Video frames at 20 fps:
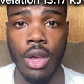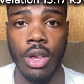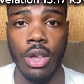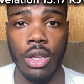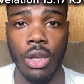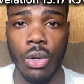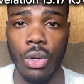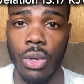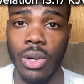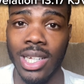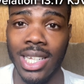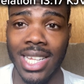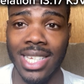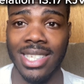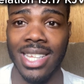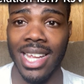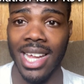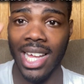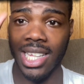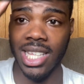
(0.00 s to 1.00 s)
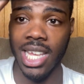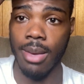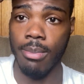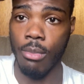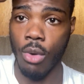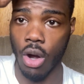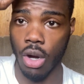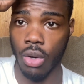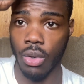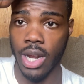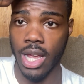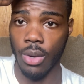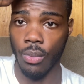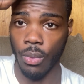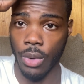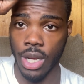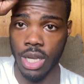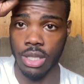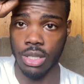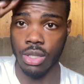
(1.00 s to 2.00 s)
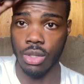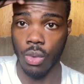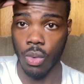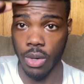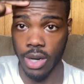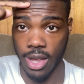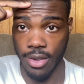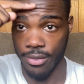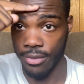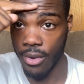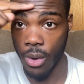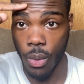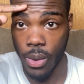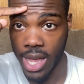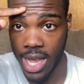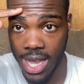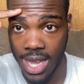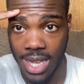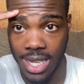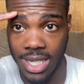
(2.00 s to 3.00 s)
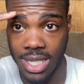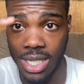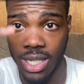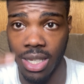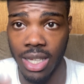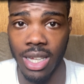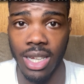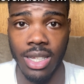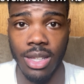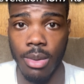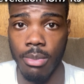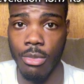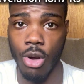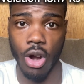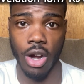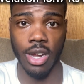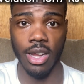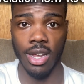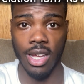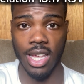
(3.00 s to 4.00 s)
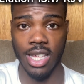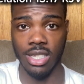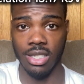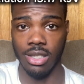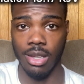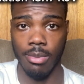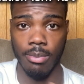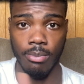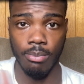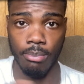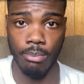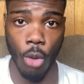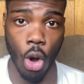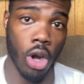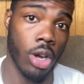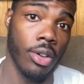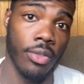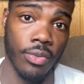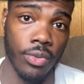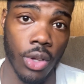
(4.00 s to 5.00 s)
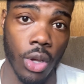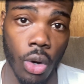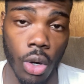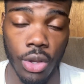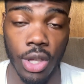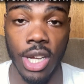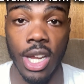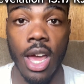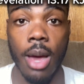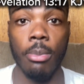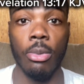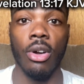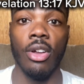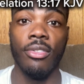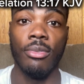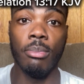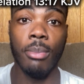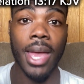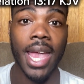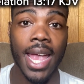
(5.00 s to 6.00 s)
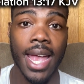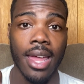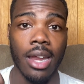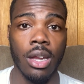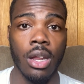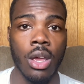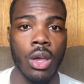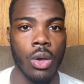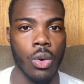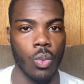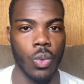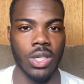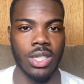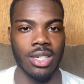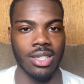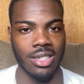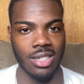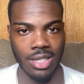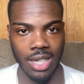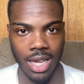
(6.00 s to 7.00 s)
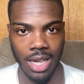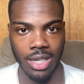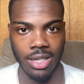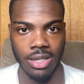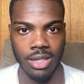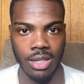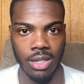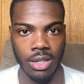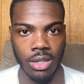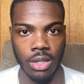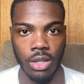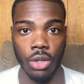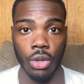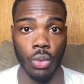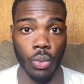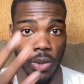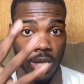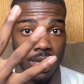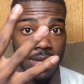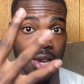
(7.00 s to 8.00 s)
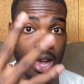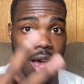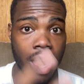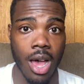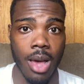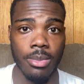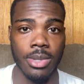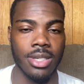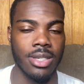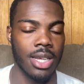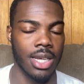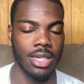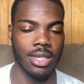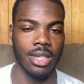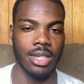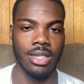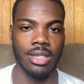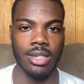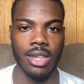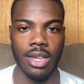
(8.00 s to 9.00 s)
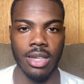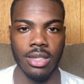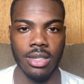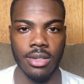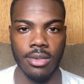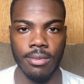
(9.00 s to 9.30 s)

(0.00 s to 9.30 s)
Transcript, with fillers: you know, unless they got that mark on their wrist or their foreheads. And the mark is the mark of or the number of man, which is six, three times, six six six